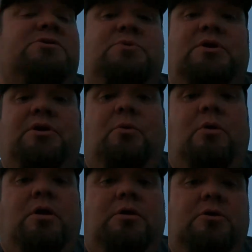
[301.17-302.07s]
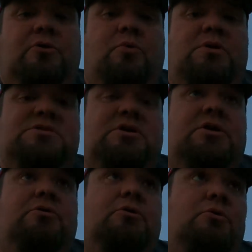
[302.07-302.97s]
ones we're going to water are the ones that are
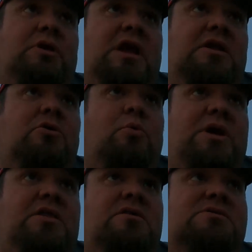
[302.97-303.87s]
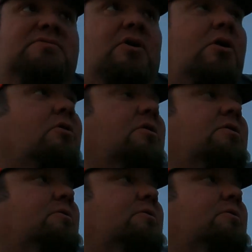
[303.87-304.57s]
going to rotate into wheat this fall.